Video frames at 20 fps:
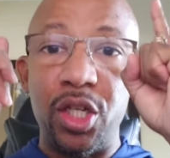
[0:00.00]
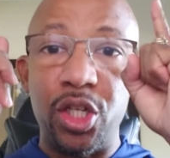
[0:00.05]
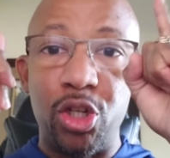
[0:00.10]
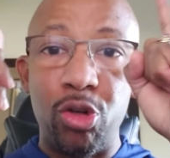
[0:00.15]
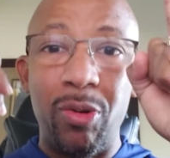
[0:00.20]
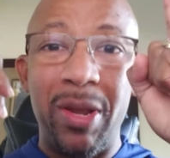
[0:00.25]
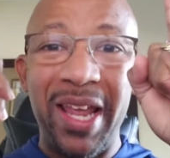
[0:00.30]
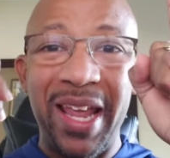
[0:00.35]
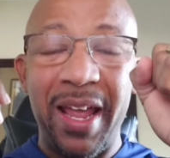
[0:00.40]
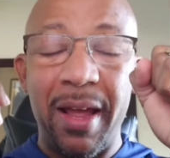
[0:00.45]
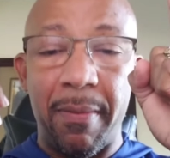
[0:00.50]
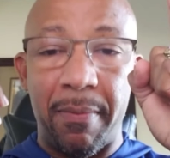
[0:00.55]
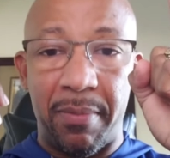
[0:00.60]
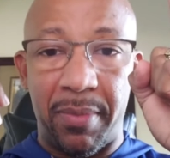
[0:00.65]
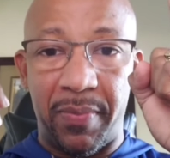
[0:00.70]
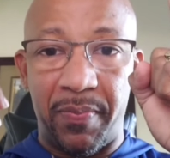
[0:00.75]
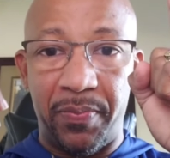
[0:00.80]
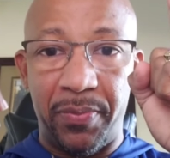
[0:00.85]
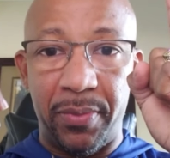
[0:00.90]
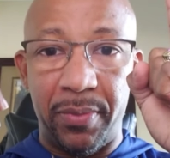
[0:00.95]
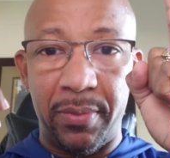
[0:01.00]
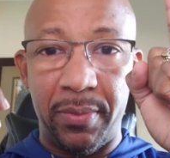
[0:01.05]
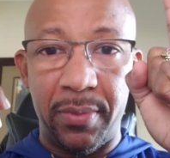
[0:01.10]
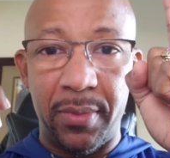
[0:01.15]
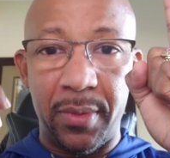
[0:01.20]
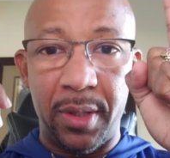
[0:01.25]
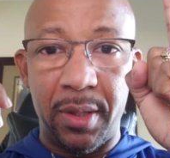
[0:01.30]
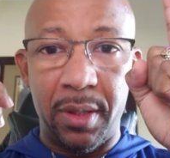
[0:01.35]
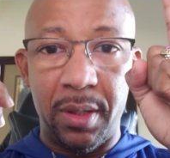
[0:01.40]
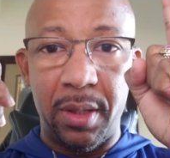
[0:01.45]
to him.
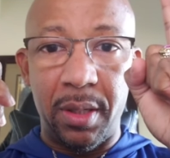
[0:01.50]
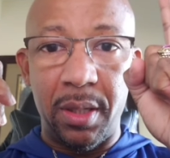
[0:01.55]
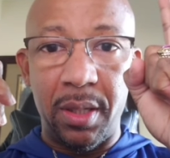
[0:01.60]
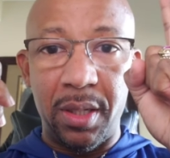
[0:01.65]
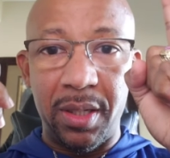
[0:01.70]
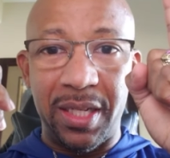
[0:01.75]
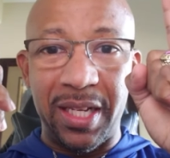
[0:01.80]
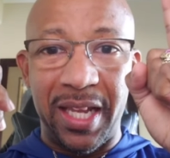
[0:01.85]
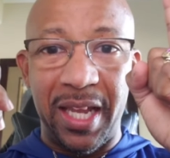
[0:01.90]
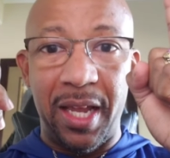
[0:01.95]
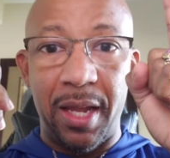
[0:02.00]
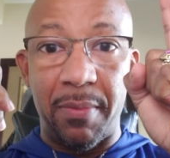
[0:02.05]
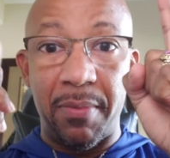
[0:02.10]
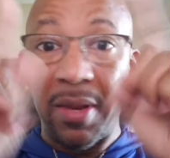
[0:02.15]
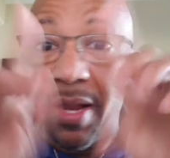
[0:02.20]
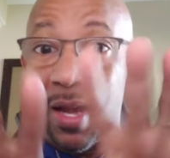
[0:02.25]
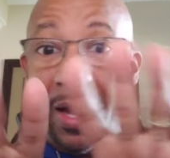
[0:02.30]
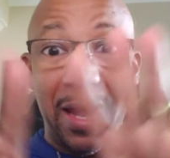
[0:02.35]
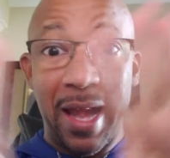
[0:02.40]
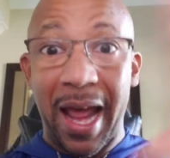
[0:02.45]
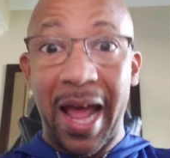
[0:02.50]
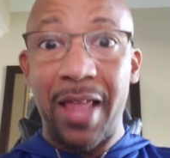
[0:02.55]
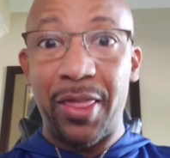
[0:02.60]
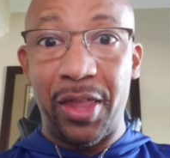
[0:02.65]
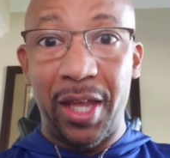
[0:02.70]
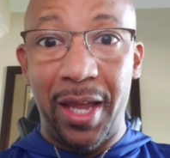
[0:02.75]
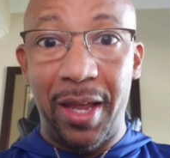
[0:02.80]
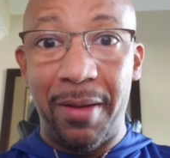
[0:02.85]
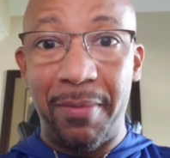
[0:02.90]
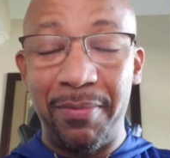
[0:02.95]
To him. Not
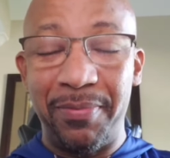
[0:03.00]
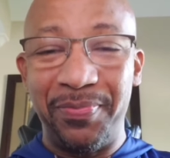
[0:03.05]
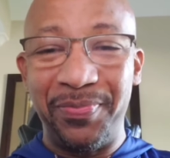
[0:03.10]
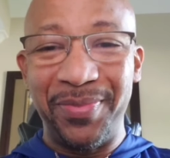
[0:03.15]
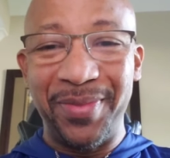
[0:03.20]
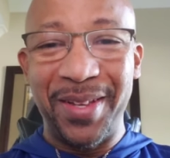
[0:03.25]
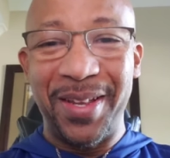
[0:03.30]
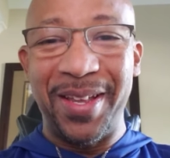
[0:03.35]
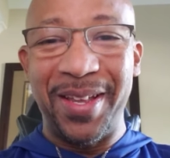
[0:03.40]
them,